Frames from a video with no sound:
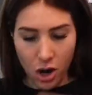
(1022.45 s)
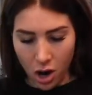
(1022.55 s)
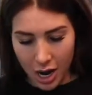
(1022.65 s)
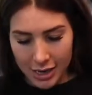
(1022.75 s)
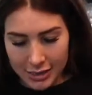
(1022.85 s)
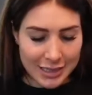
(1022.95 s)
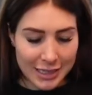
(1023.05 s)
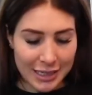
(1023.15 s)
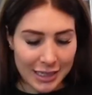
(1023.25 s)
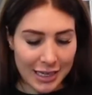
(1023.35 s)
not
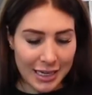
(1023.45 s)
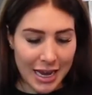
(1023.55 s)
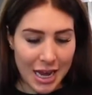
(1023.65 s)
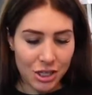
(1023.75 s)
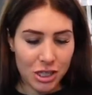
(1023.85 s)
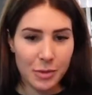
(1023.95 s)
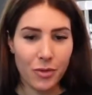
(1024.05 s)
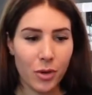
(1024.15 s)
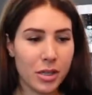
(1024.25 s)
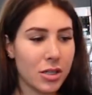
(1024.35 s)
sealing the edges
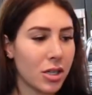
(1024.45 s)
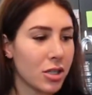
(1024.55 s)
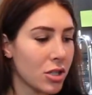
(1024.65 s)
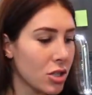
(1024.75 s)
before I started